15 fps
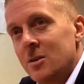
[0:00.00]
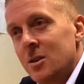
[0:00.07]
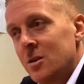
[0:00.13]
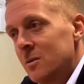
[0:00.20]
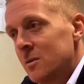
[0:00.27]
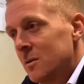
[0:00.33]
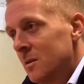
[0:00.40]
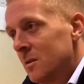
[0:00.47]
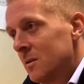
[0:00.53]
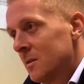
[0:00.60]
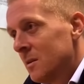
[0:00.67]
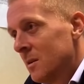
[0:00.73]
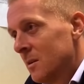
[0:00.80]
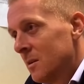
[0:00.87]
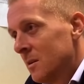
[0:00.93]
to do. And
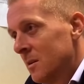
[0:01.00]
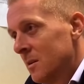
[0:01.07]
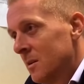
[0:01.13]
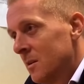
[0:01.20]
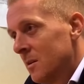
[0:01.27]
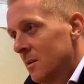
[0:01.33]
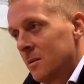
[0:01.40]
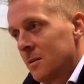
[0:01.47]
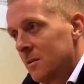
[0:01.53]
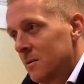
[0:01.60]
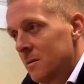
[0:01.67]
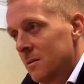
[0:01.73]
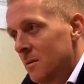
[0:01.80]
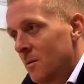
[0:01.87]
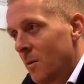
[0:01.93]
look,
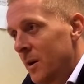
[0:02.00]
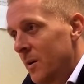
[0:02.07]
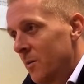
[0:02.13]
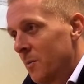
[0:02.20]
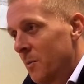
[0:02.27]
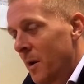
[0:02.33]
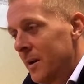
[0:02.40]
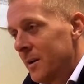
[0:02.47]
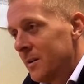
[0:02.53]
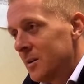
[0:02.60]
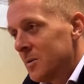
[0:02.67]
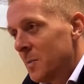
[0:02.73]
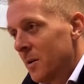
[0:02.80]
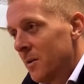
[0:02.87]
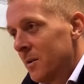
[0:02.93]
the way that we've played in
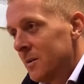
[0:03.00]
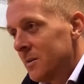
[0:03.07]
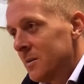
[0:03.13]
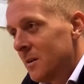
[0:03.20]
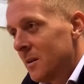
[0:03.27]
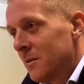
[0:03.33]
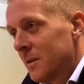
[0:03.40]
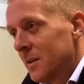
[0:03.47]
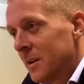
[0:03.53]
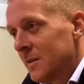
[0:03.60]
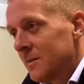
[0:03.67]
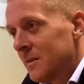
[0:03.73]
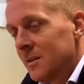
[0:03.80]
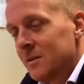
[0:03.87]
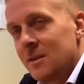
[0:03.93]
this period, is, I think
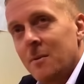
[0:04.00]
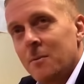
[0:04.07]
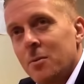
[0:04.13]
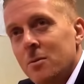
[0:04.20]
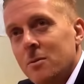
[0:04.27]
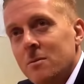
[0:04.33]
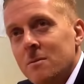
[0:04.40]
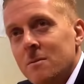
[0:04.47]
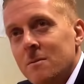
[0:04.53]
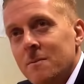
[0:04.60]
that's the example.